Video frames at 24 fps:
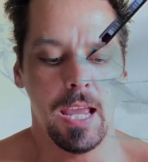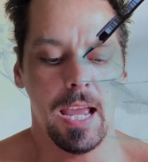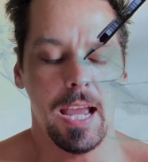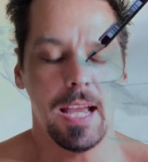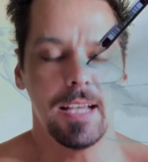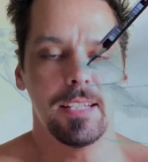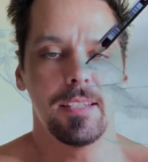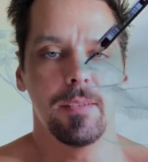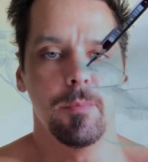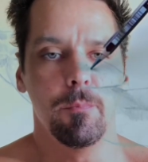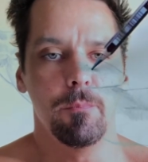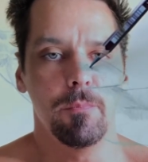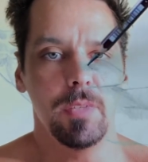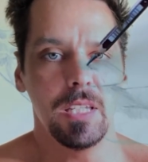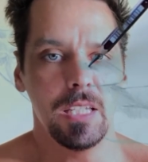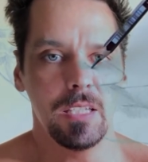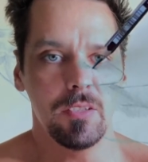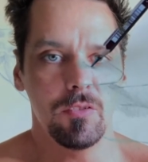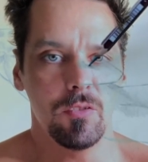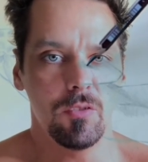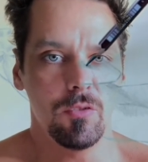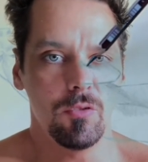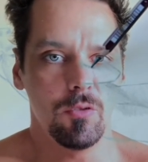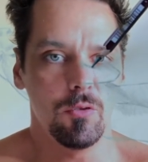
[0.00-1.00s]
as a
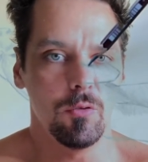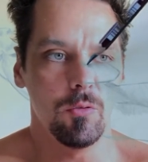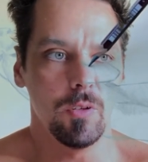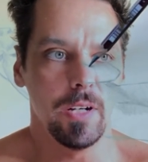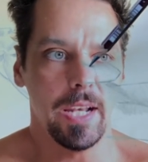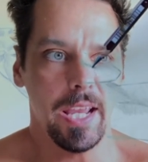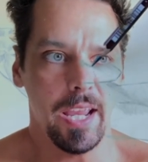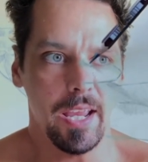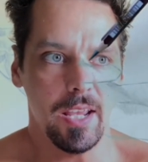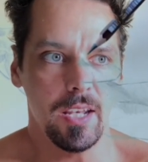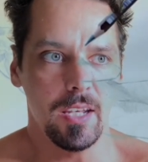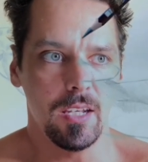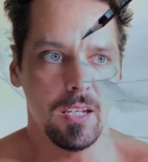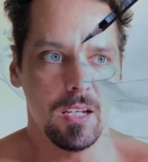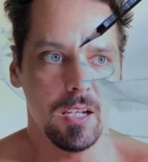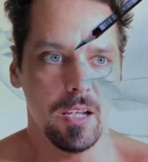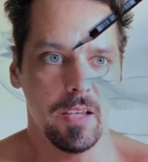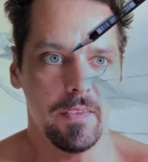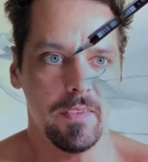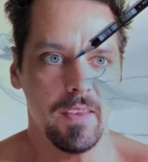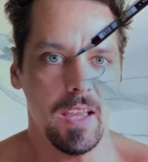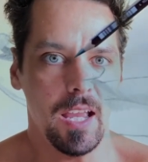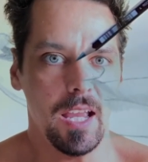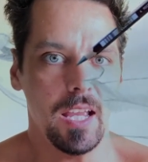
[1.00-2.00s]
means to an end,
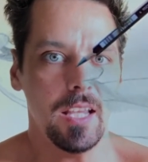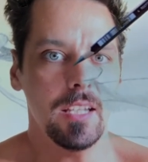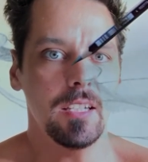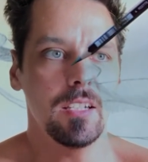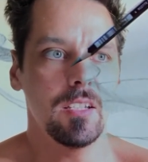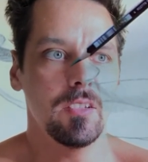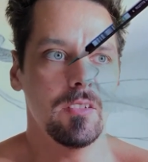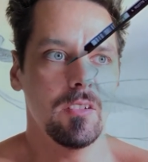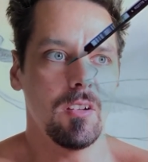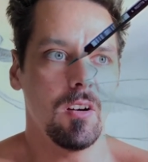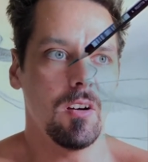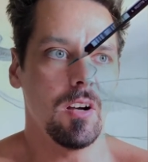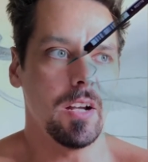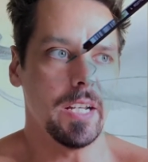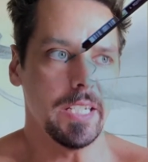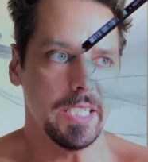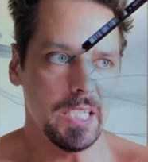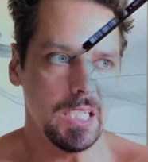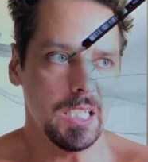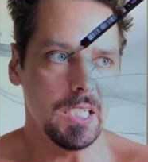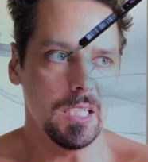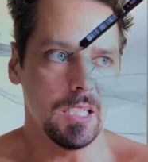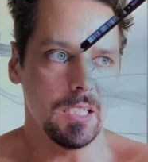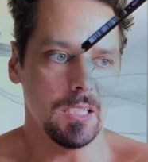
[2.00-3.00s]
and the end is our
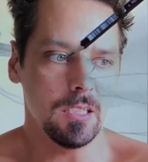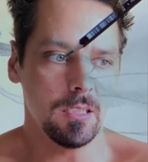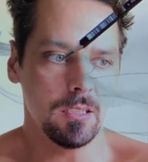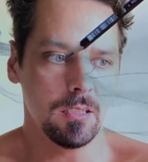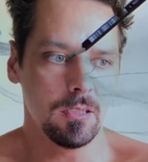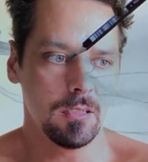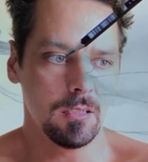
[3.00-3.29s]
idea.